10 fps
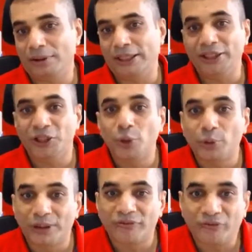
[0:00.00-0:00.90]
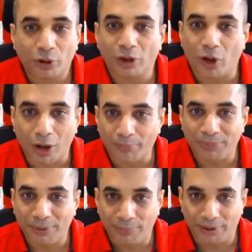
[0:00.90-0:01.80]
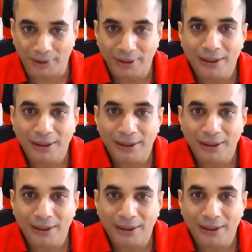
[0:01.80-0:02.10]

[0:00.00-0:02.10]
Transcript: intuitive for a lot of people.